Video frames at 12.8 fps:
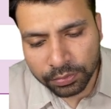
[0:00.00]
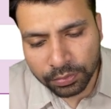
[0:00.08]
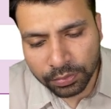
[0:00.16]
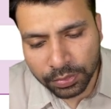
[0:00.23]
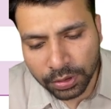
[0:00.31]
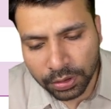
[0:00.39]

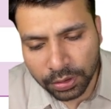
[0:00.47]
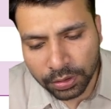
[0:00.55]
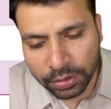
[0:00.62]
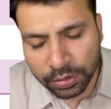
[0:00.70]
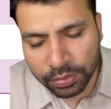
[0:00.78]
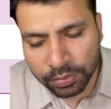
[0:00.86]

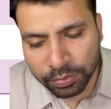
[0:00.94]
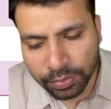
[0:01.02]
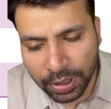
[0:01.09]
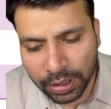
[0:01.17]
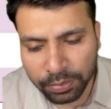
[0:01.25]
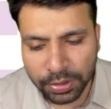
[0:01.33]

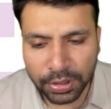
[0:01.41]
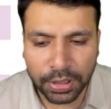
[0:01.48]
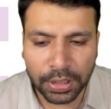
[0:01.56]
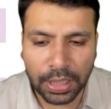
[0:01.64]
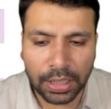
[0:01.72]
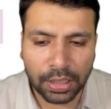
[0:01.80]

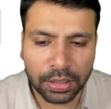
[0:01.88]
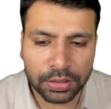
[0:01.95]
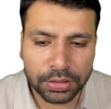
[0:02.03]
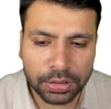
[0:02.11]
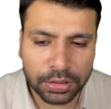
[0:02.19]
Biliary dilatation